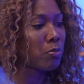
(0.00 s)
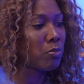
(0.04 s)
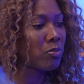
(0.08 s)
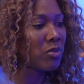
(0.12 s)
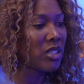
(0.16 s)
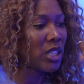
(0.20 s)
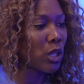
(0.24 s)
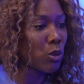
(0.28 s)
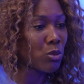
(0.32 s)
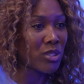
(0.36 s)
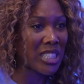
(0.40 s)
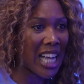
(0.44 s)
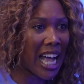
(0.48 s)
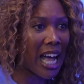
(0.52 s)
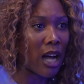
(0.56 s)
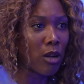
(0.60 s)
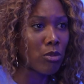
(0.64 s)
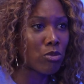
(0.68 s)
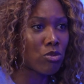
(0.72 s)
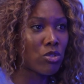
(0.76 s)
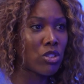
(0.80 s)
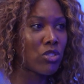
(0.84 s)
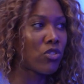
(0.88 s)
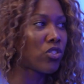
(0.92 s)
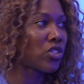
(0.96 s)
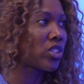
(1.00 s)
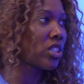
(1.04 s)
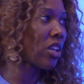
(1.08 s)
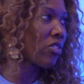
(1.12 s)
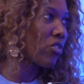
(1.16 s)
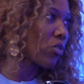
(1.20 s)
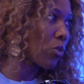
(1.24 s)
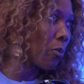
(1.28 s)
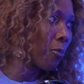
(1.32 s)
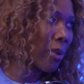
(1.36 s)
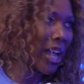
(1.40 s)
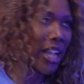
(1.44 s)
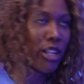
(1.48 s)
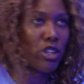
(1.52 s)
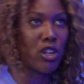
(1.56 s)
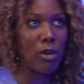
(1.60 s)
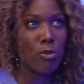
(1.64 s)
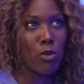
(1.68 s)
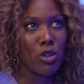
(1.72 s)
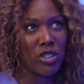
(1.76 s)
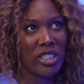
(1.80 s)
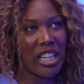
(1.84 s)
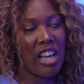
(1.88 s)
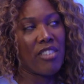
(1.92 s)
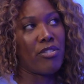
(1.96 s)
little towns, stuff called Peckham
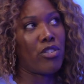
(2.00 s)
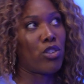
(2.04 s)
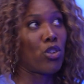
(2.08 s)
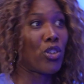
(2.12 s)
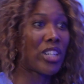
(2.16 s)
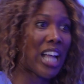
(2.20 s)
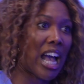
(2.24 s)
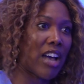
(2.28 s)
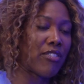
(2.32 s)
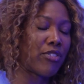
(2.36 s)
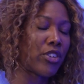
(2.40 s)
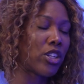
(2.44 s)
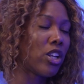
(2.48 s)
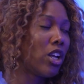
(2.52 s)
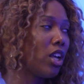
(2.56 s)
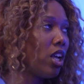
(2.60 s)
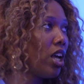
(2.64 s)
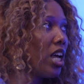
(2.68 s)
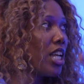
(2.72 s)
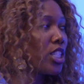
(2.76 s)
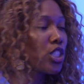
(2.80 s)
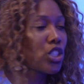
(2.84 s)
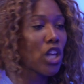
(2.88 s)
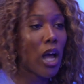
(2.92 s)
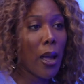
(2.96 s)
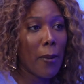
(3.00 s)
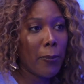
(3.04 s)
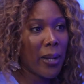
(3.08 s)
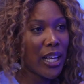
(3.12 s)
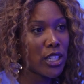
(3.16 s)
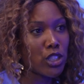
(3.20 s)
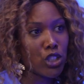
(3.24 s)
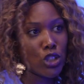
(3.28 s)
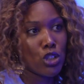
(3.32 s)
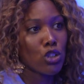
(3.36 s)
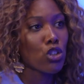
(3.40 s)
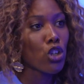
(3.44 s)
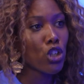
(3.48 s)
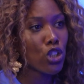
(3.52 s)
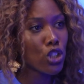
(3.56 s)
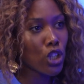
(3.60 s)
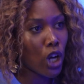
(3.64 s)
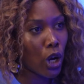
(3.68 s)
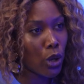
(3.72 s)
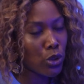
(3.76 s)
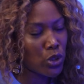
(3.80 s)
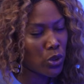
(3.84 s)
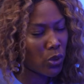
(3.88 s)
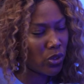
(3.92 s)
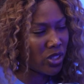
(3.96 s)
or Deptford or Catford, certain places you couldn't
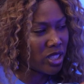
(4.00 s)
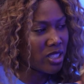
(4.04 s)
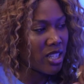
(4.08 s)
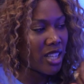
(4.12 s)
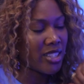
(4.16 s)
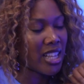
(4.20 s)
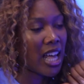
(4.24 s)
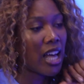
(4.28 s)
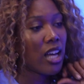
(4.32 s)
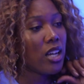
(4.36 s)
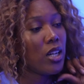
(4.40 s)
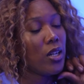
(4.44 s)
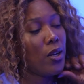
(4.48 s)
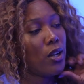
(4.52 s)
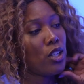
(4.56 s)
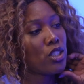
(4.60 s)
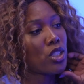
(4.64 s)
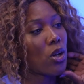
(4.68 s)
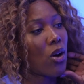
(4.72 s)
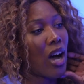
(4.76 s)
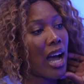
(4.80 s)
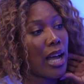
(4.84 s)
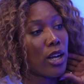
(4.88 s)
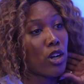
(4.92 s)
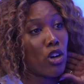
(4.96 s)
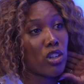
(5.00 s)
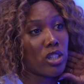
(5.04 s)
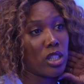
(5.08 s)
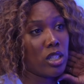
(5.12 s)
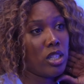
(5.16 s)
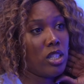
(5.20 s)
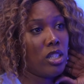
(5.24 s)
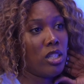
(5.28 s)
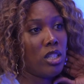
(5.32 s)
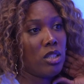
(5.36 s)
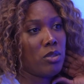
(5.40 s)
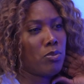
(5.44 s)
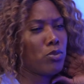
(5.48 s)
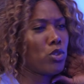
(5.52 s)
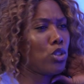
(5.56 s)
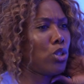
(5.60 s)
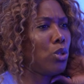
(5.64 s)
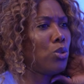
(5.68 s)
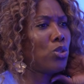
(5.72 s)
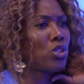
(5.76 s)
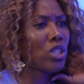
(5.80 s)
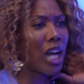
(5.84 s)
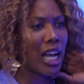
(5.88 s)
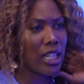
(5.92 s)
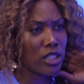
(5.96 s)
go to, things like that. So I got
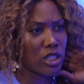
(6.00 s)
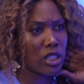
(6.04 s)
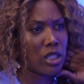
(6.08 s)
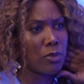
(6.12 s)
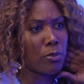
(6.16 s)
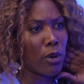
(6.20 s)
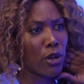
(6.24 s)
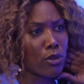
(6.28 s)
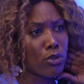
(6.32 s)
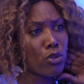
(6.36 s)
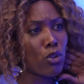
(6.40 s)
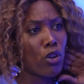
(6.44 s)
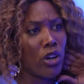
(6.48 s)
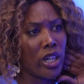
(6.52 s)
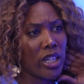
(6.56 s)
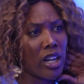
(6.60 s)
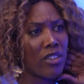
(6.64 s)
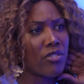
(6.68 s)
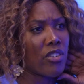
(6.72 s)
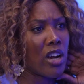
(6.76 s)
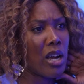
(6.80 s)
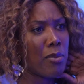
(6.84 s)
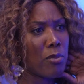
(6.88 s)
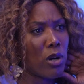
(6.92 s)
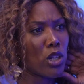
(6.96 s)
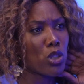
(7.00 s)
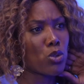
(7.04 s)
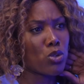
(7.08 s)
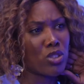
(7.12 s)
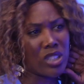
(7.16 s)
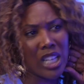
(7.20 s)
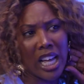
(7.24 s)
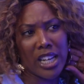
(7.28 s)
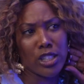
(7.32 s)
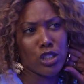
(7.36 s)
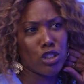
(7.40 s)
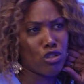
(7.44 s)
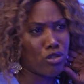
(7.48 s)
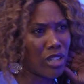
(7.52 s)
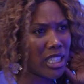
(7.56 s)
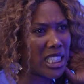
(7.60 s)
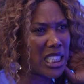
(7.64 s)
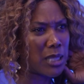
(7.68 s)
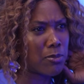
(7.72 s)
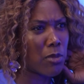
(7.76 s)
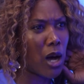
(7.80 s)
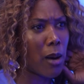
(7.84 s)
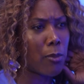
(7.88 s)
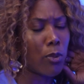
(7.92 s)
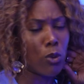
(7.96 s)
two sides of the both coin. I very much was like street
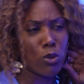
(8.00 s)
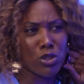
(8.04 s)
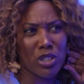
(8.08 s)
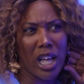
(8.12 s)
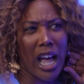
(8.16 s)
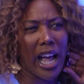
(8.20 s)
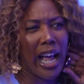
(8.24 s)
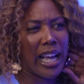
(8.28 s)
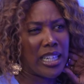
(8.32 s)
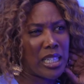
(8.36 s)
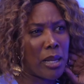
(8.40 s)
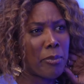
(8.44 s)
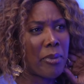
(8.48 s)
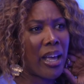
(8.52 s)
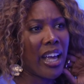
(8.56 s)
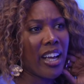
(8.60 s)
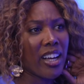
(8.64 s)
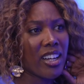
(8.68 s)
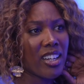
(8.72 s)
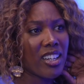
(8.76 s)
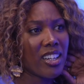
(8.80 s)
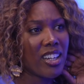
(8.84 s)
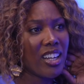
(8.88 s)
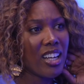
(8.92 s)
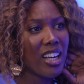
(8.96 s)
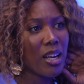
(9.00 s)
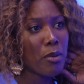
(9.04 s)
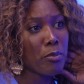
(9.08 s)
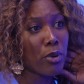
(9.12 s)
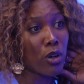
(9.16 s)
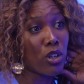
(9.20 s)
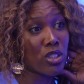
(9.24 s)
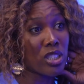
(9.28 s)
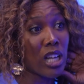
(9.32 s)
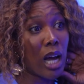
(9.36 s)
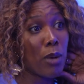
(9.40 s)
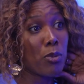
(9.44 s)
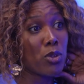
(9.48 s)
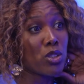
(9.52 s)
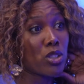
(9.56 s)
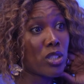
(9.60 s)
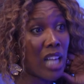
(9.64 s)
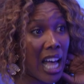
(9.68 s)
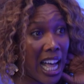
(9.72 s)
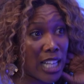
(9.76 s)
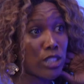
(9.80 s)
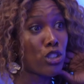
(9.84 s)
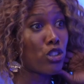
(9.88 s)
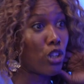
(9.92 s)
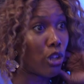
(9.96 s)
smart, but also academic, because I
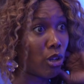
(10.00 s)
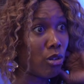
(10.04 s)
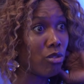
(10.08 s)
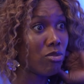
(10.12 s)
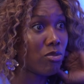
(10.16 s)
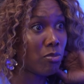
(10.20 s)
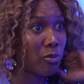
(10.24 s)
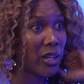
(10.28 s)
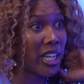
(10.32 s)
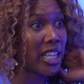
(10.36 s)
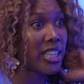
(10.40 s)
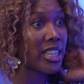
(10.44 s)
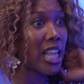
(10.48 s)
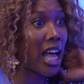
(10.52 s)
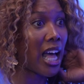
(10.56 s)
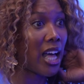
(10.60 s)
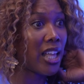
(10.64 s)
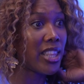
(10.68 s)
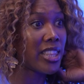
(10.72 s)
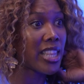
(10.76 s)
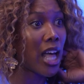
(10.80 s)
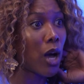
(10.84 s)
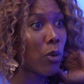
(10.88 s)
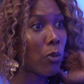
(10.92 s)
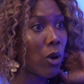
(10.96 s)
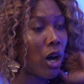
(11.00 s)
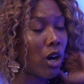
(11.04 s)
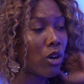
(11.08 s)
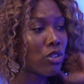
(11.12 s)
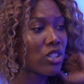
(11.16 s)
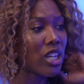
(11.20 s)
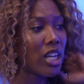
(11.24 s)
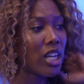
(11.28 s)
had to be in that world.